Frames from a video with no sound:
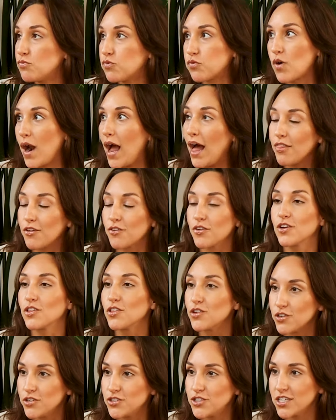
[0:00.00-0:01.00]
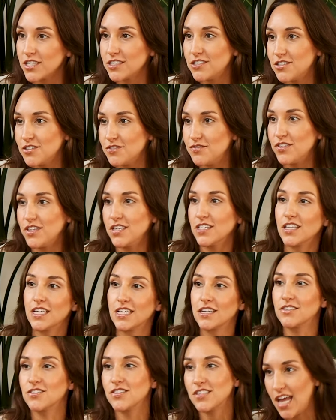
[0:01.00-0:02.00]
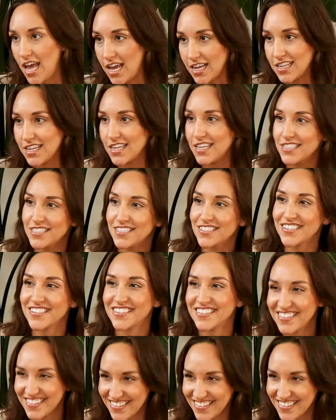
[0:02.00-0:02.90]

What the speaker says: rather allergic to feeling stagnant.